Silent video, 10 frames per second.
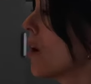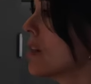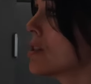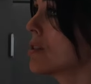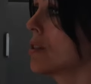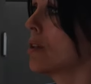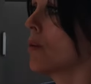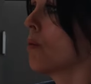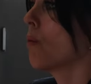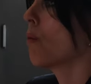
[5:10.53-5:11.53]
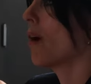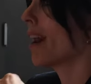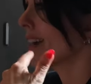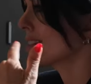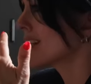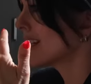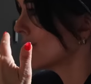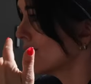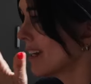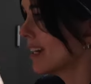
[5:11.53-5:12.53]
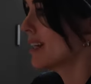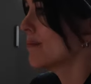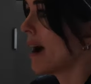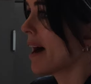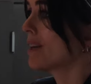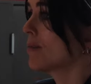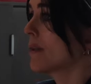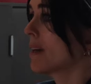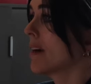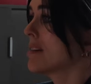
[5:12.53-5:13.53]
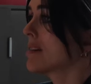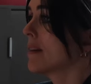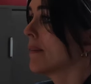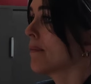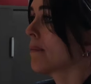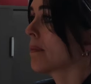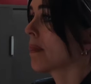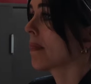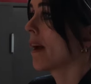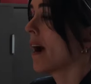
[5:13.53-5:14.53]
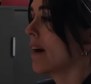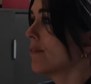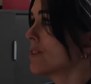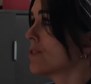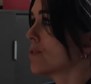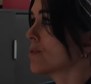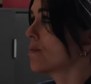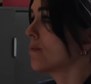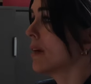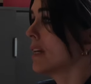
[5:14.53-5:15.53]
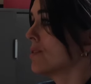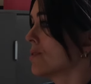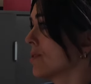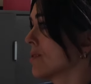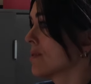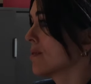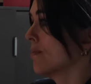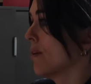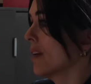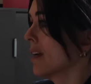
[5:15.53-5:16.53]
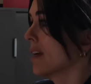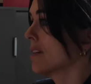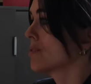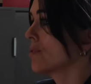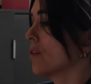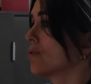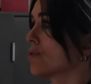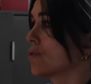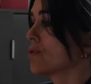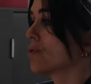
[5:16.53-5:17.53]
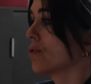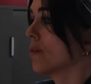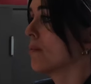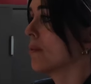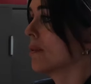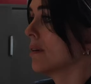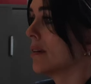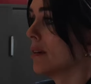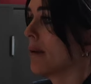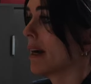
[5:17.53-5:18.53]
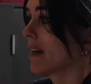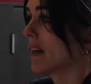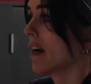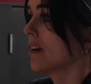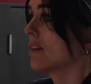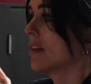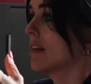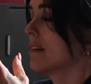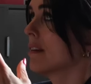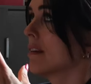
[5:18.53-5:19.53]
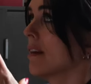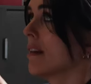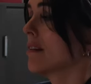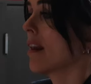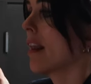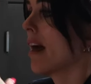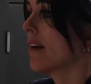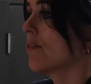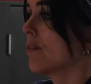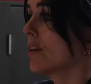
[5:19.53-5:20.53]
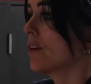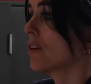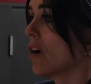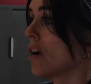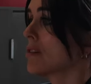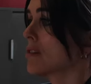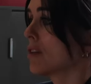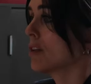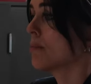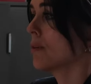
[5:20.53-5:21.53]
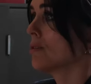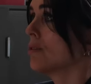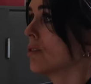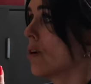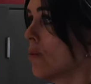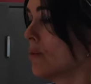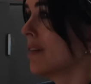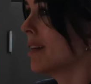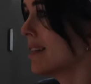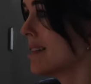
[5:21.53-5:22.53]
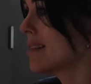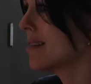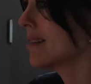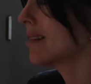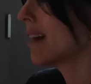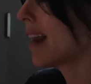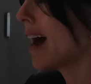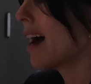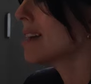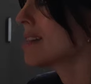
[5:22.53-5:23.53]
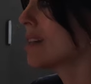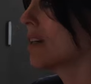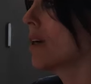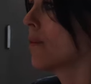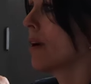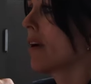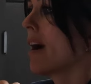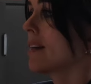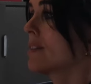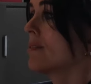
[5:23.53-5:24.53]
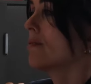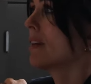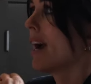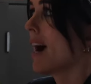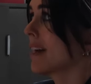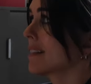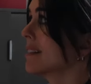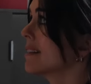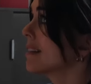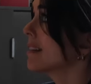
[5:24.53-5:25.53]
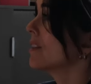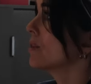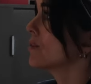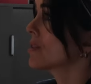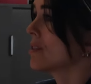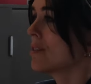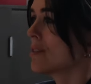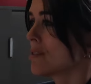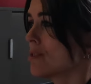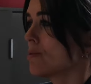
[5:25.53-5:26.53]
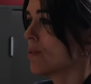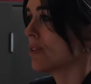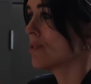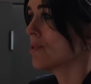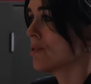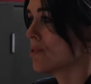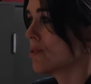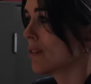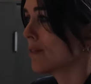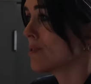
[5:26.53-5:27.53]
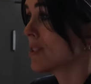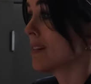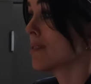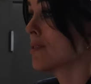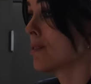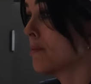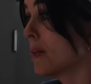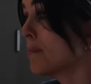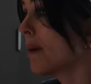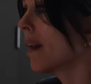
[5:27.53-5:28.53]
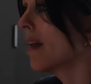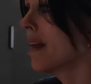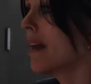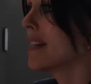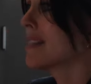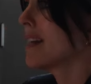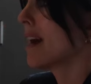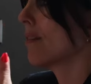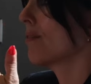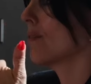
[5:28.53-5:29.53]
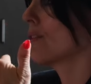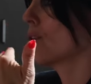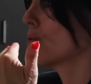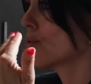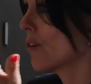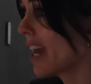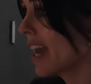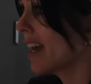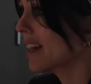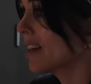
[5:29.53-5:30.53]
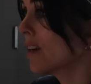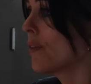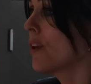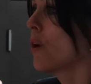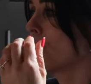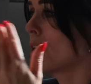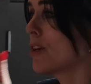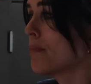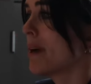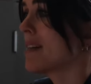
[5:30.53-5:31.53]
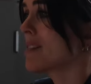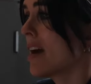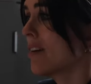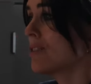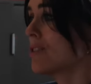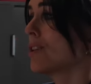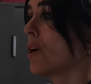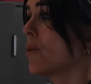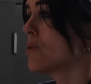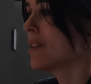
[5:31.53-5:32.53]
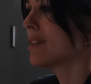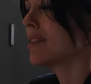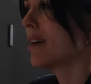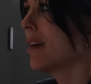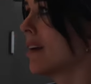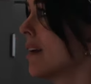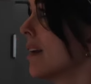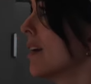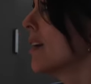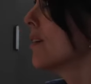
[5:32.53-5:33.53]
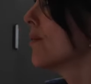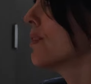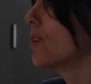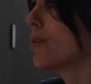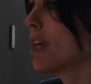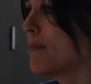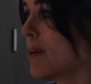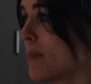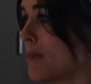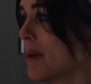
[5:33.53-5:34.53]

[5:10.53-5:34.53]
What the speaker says: want? What actually really mattered? Because average doesn't mean just money. It's not just a number in the bank account. It's a life where you're constantly cutting your own needs last, where you're actually reacting, to situations and circumstances and people instead of you creating, where your best energy goes into, keeping up